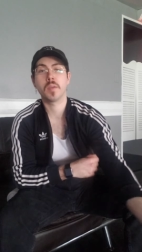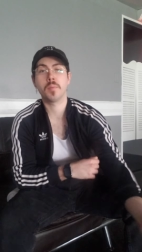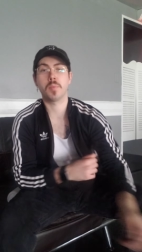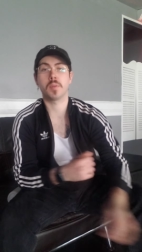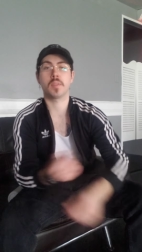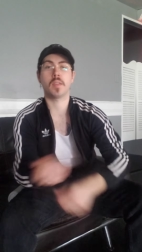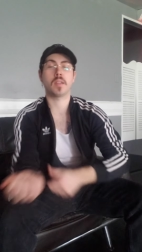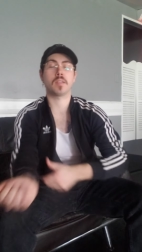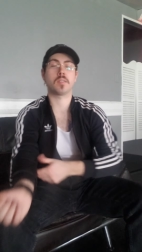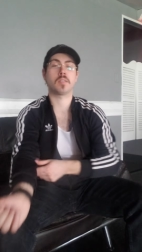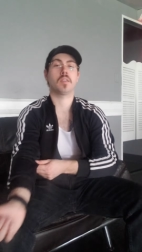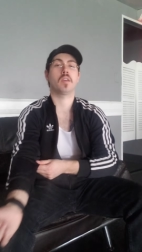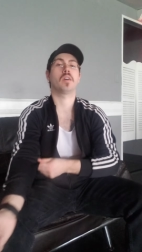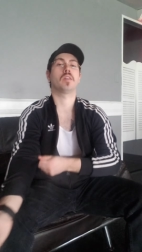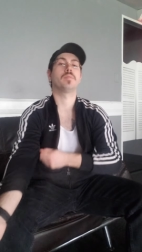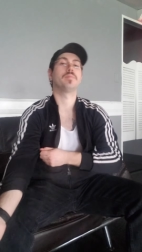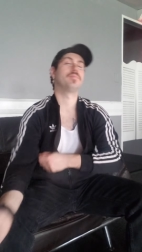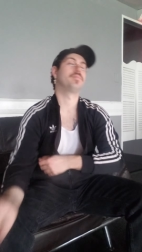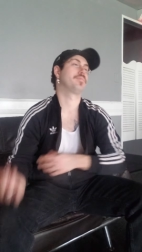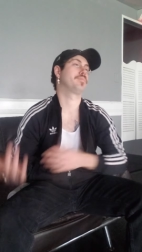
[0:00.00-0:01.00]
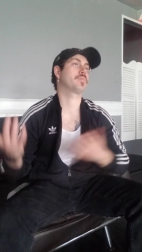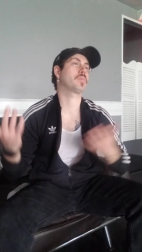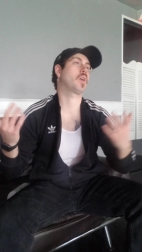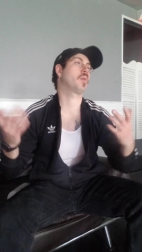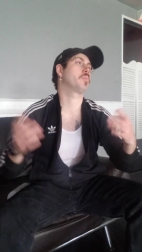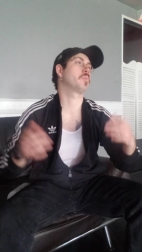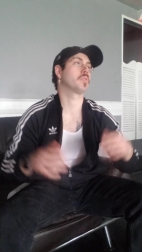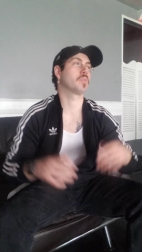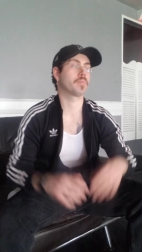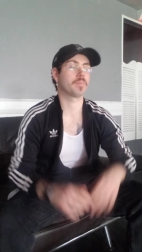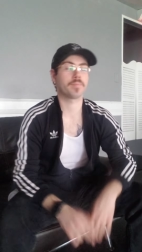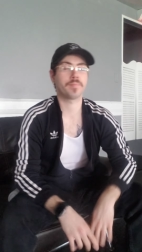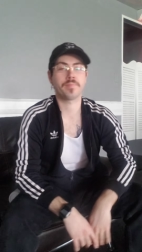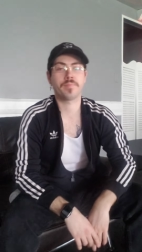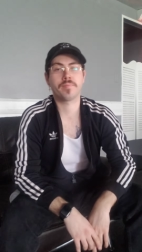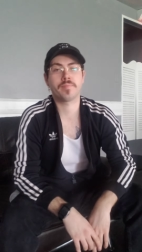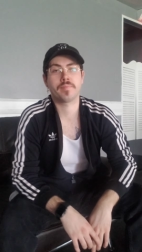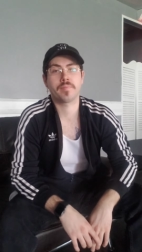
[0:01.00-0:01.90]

But that said, I mean,